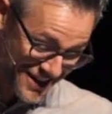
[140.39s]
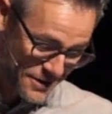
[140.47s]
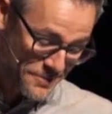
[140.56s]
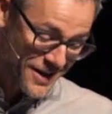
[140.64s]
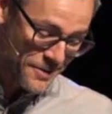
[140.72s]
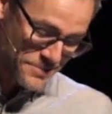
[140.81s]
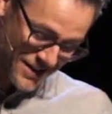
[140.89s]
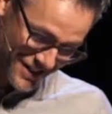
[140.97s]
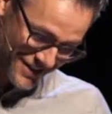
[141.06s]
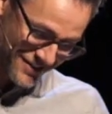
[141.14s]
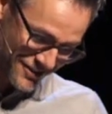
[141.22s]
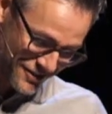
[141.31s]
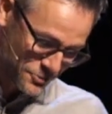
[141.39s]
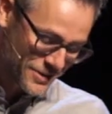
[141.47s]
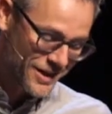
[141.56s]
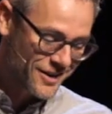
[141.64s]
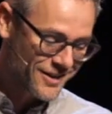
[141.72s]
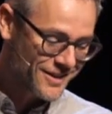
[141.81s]
think about, because here
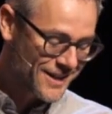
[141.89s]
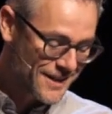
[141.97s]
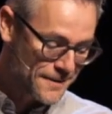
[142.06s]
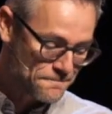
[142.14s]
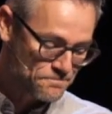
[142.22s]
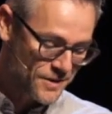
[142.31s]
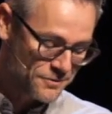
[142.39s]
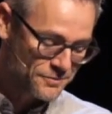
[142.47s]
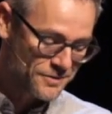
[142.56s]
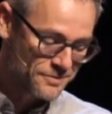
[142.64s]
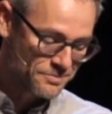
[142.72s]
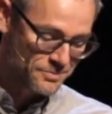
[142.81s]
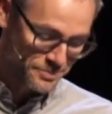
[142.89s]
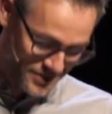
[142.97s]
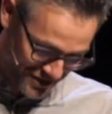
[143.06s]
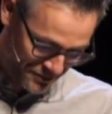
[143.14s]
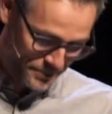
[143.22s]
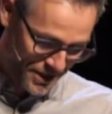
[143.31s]
we are.
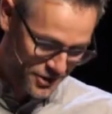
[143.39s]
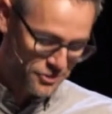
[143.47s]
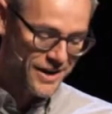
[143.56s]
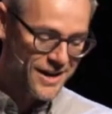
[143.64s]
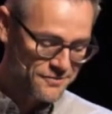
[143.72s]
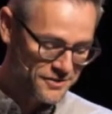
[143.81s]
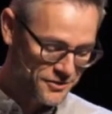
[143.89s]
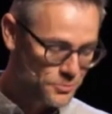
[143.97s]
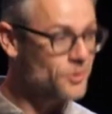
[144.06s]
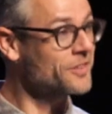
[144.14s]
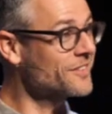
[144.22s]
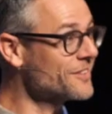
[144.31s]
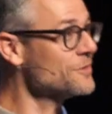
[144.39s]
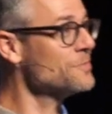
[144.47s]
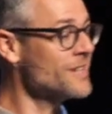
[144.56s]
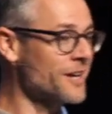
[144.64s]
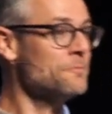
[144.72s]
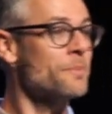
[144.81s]
This paragraph is what's going to
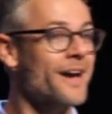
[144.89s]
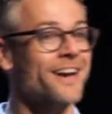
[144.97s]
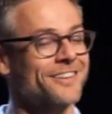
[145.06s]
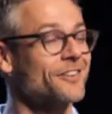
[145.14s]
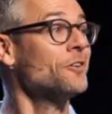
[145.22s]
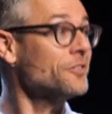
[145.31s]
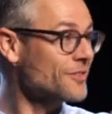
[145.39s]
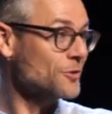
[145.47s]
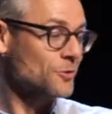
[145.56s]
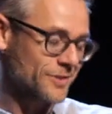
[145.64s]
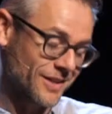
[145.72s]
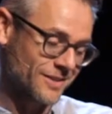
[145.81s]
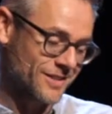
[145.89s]
be unpacked also,